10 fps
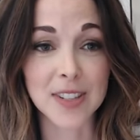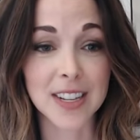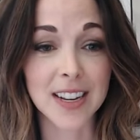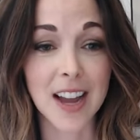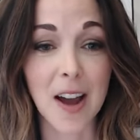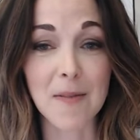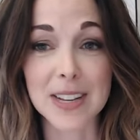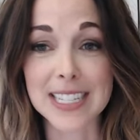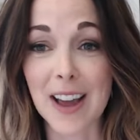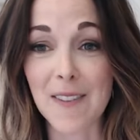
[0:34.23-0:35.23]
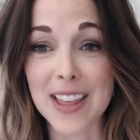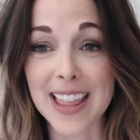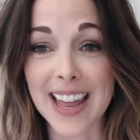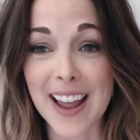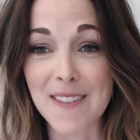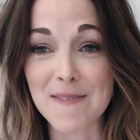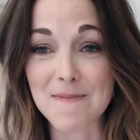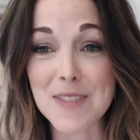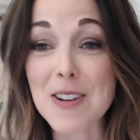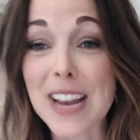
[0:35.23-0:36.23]
Come and tell me that I'm
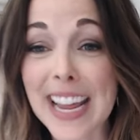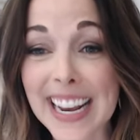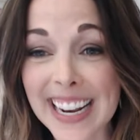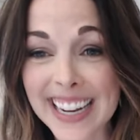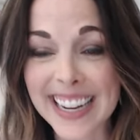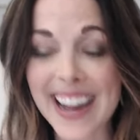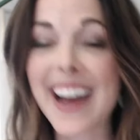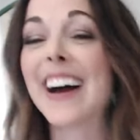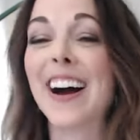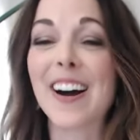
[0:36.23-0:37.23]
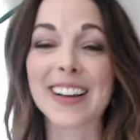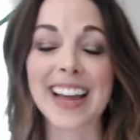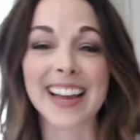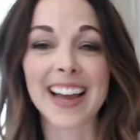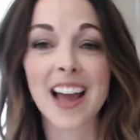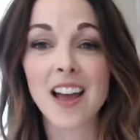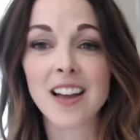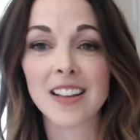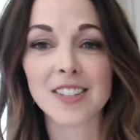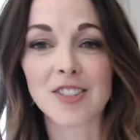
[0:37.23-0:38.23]
muted. Ah, okay.
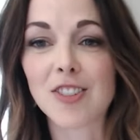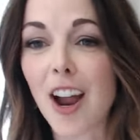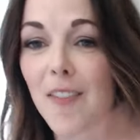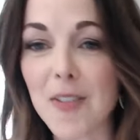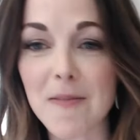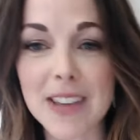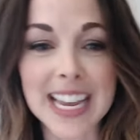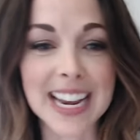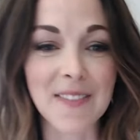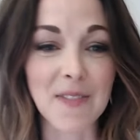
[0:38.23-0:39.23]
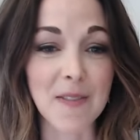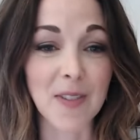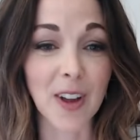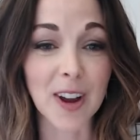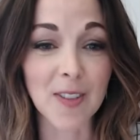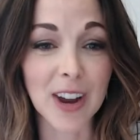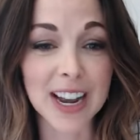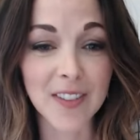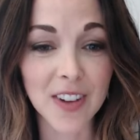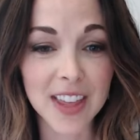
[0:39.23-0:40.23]
Start from the beginning, people. Are you
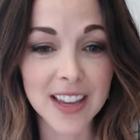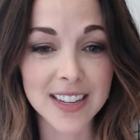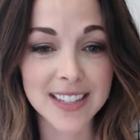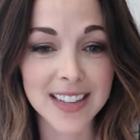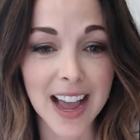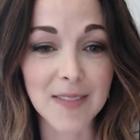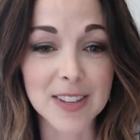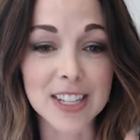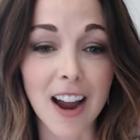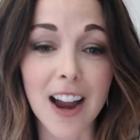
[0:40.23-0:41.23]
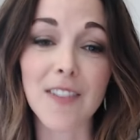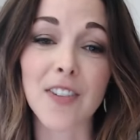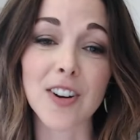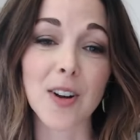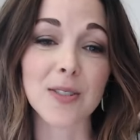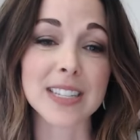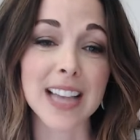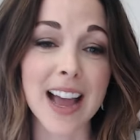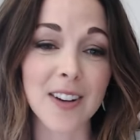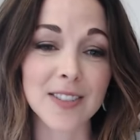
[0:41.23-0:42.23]
ready for this? I'm sorry for no
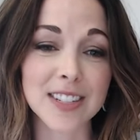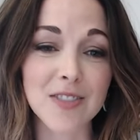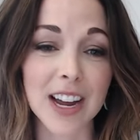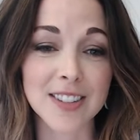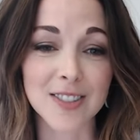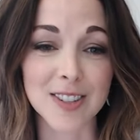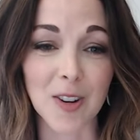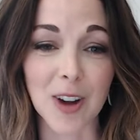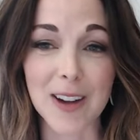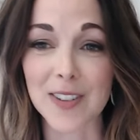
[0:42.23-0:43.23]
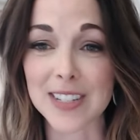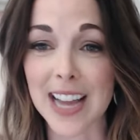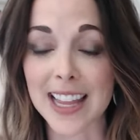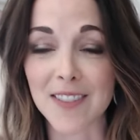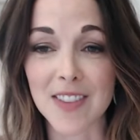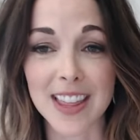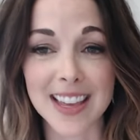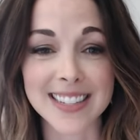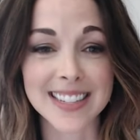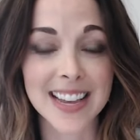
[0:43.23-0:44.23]
sound. You guys are so great for telling me
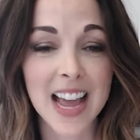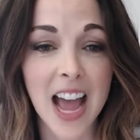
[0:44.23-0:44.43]
this.